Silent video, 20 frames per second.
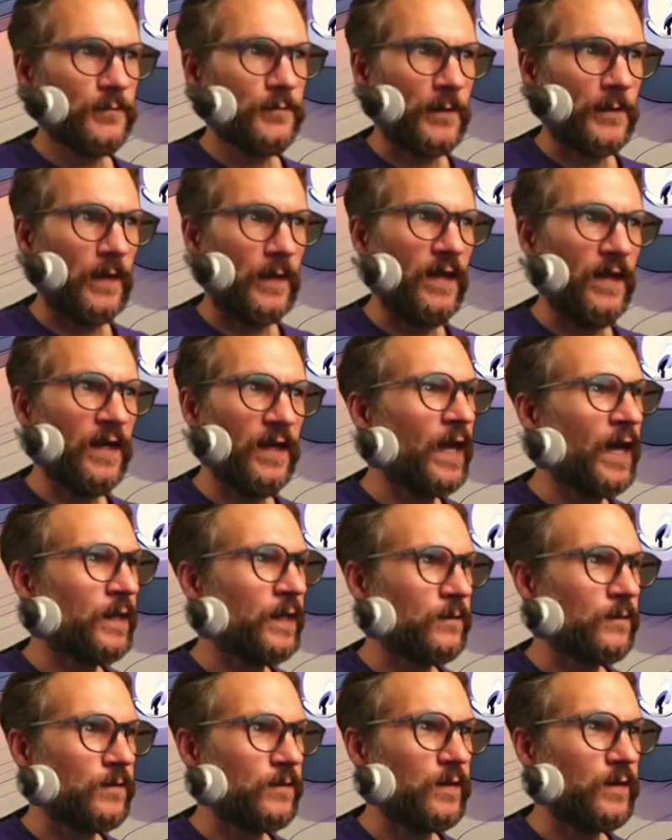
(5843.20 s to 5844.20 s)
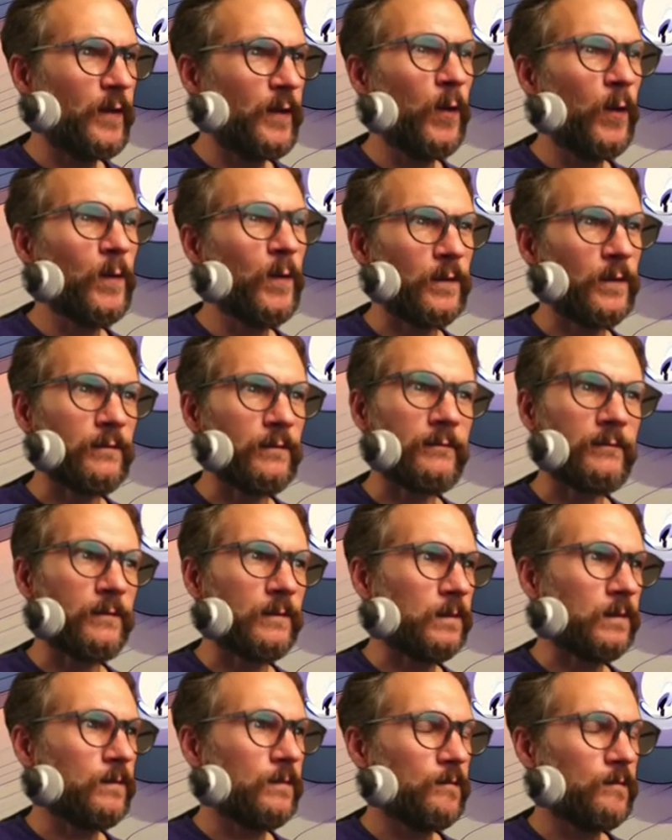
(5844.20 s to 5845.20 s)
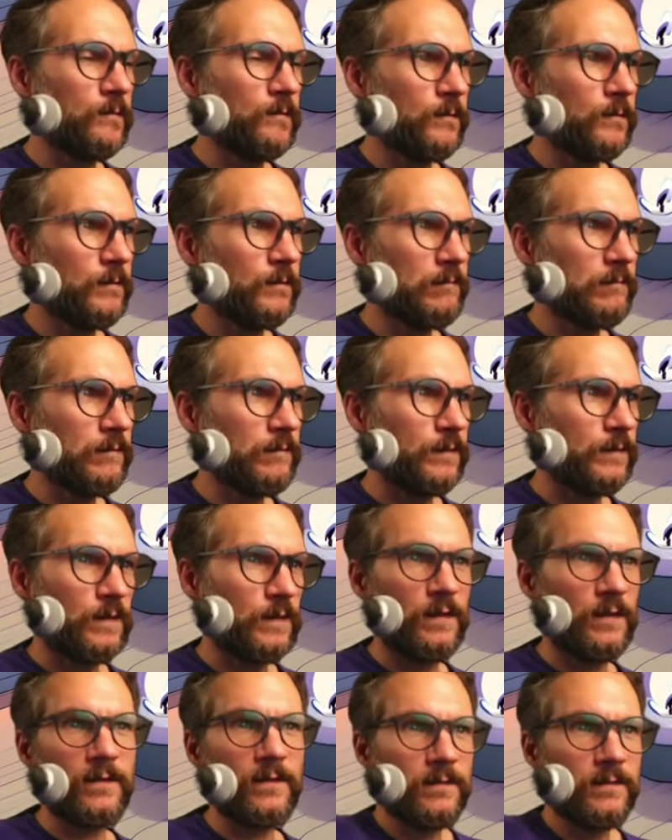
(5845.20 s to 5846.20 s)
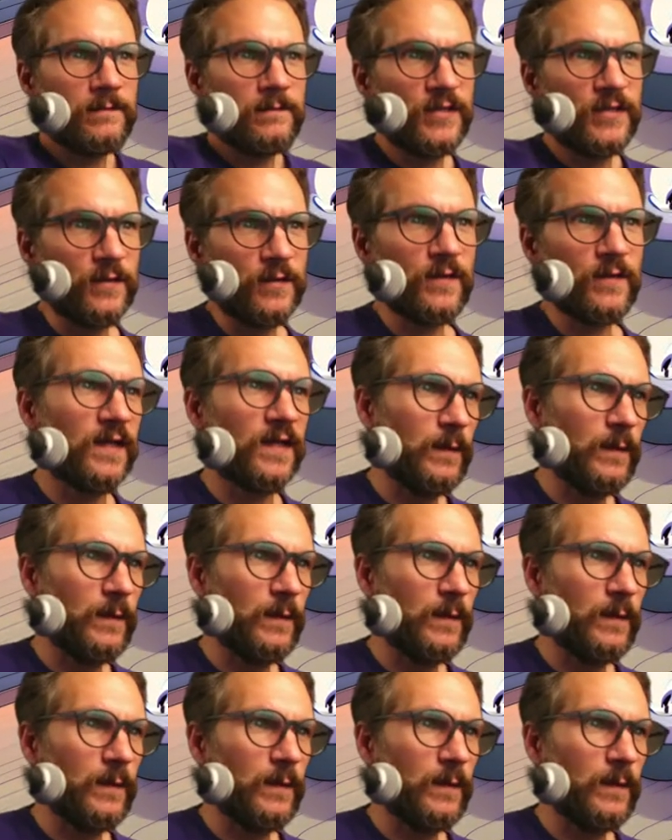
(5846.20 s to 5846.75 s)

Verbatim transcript: and if you don't, you'll show the